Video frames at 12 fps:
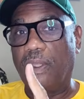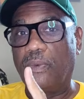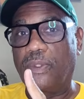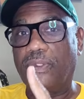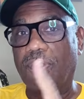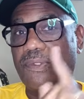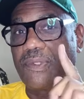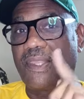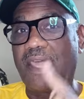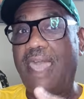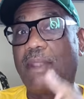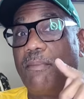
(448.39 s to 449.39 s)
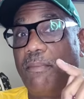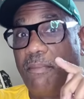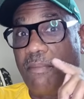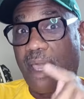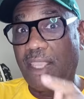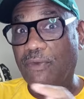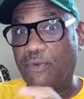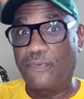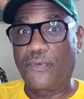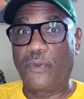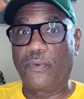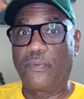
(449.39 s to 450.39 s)
which is that
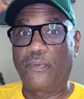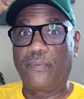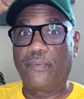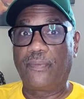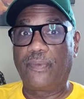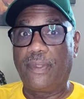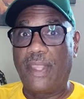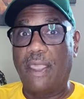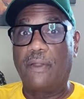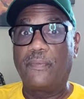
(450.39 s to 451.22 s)
microphone. Now,